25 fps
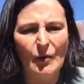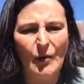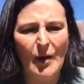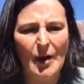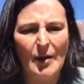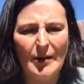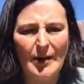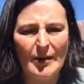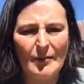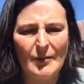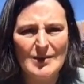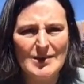
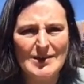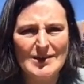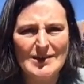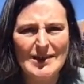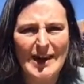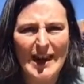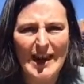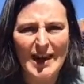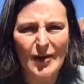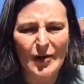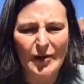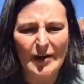why would I want to
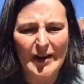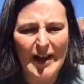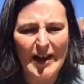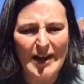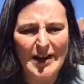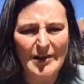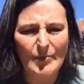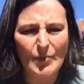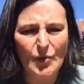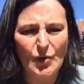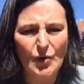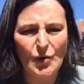take on
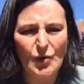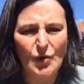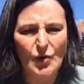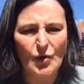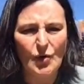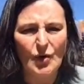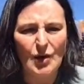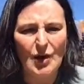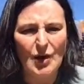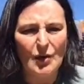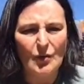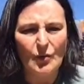any
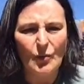more?